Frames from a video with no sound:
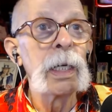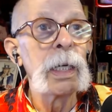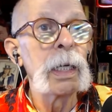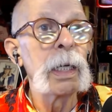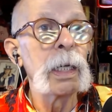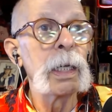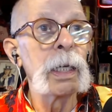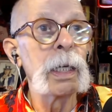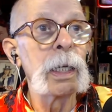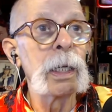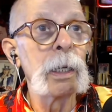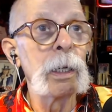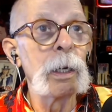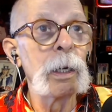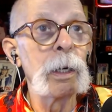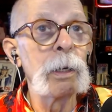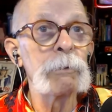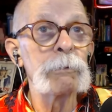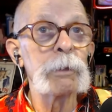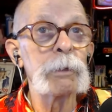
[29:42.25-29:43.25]

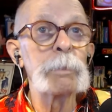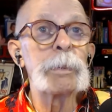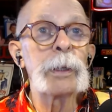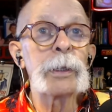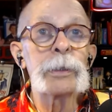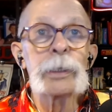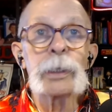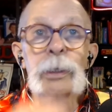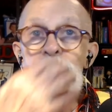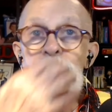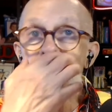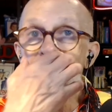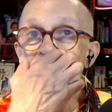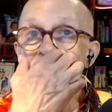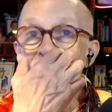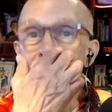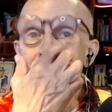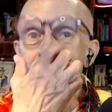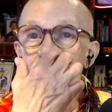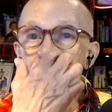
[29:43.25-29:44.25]
Roberto, just
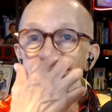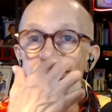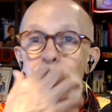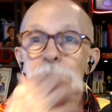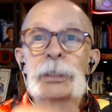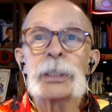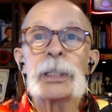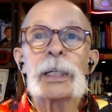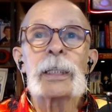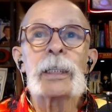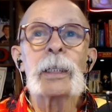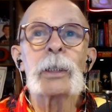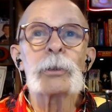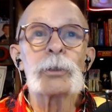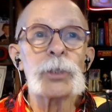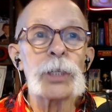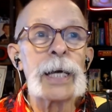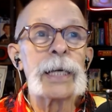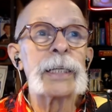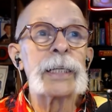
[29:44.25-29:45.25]
to let you know, yellow
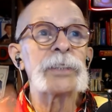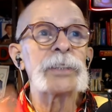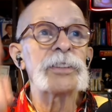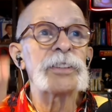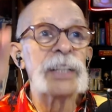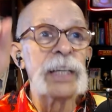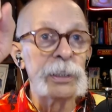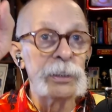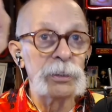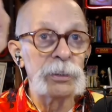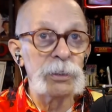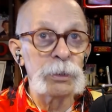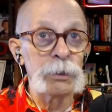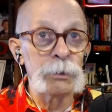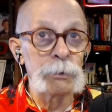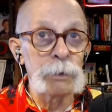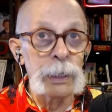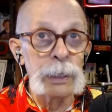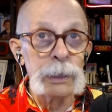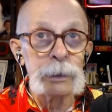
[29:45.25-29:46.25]
jackets, that is
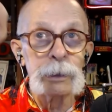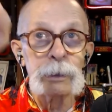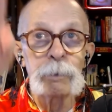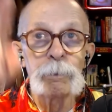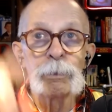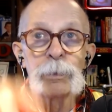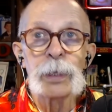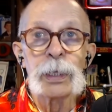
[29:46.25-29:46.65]
correct.